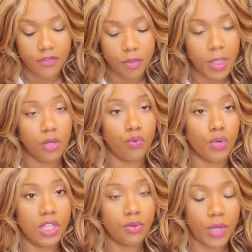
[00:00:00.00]
You're being
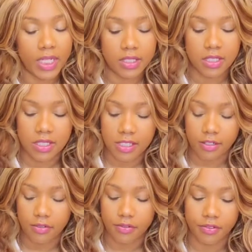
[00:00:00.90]
redirected to
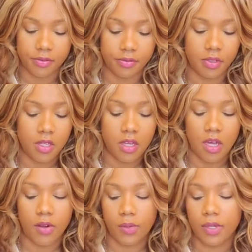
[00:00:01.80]
self.
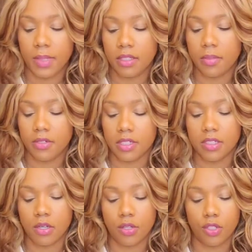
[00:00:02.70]
All right, what about the person's
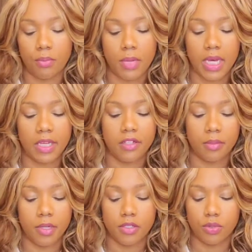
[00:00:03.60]
on your mind or the
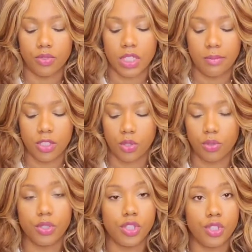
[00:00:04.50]
person who's coming
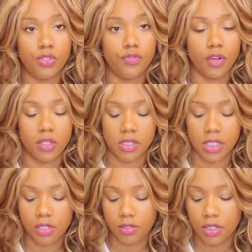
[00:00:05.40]
towards you? For our
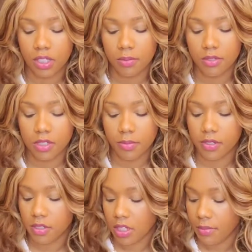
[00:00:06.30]
single Libras, the
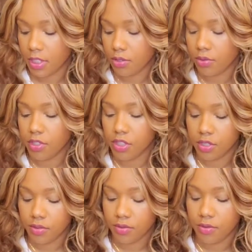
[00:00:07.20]
person coming towards
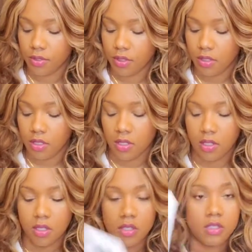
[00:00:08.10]
you.
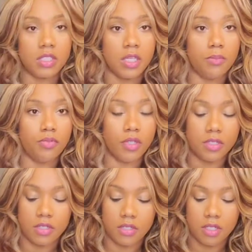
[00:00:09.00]
Temperance
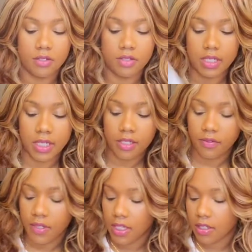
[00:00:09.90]
is another sign of
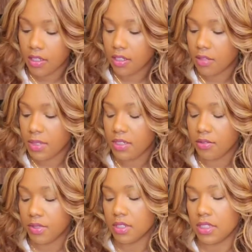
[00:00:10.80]
healing. Could be dealing
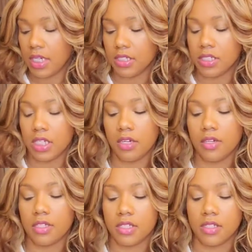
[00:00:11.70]
with the
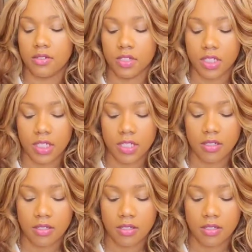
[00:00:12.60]
Sagittarius energy.